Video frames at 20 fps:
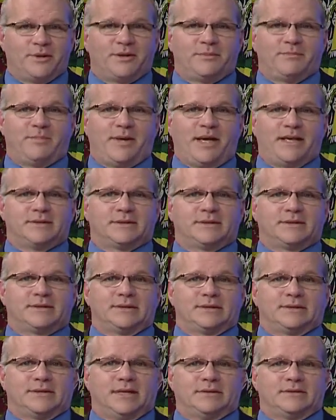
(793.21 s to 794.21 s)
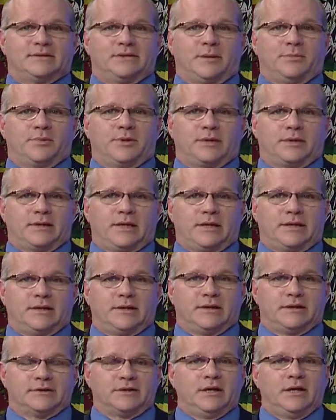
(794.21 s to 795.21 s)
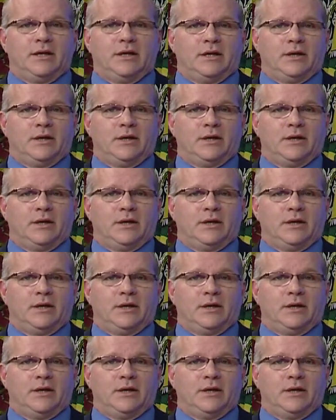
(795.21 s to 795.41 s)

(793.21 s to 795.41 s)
but it basically says something like this.